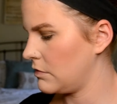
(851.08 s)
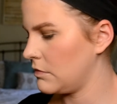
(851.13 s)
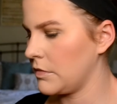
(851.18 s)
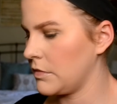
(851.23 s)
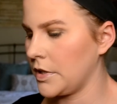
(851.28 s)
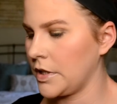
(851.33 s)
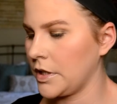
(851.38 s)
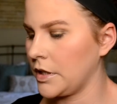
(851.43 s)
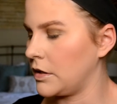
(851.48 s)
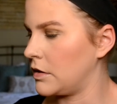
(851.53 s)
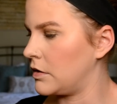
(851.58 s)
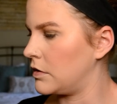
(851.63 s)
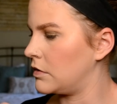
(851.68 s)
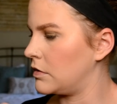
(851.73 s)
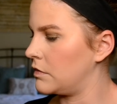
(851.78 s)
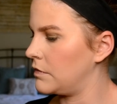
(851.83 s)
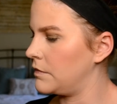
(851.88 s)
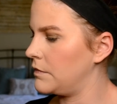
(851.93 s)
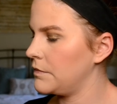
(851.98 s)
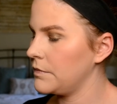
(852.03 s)
I'm going to
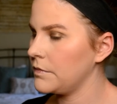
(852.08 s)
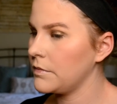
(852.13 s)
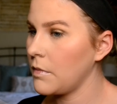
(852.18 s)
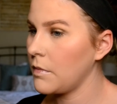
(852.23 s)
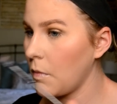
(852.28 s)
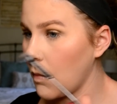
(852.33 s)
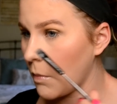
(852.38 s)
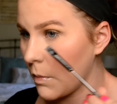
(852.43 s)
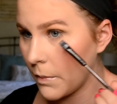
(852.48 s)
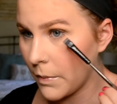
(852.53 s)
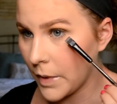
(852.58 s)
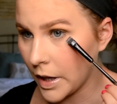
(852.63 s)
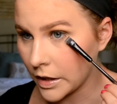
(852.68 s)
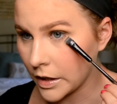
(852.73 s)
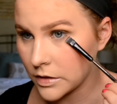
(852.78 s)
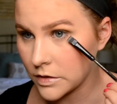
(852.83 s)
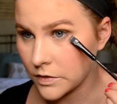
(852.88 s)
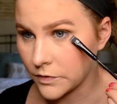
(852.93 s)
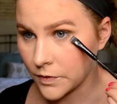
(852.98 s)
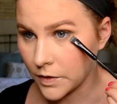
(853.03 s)
go
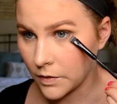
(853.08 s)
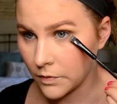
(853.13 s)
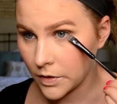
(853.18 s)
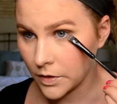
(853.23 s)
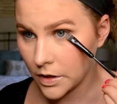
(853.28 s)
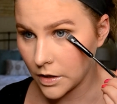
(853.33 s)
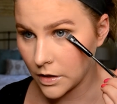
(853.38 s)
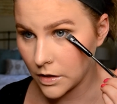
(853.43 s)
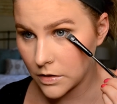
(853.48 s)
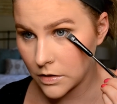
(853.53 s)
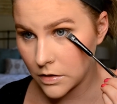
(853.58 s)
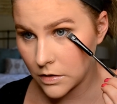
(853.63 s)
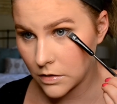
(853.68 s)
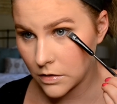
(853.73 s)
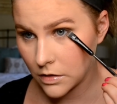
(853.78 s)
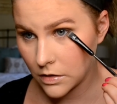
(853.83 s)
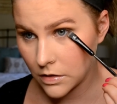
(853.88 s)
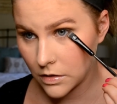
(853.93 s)
back to front with this.